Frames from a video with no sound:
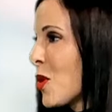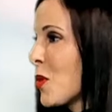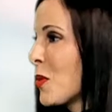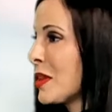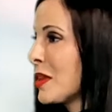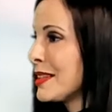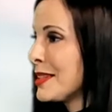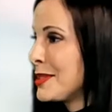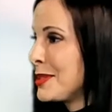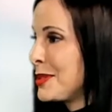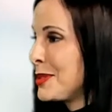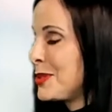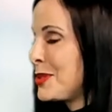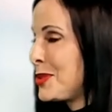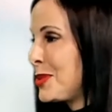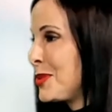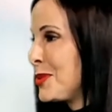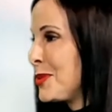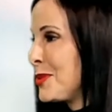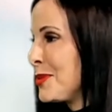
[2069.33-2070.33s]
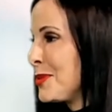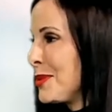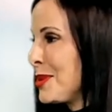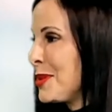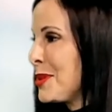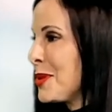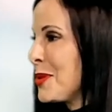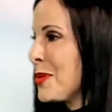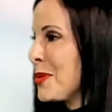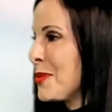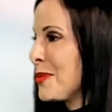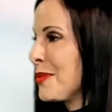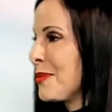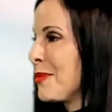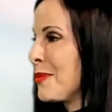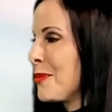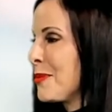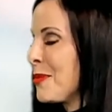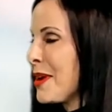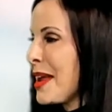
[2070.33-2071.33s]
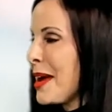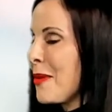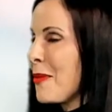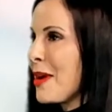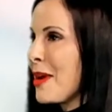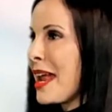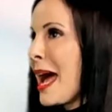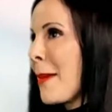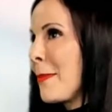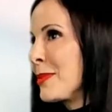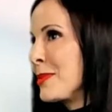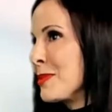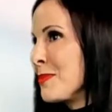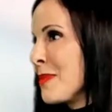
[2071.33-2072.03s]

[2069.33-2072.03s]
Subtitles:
or we listen to, what happened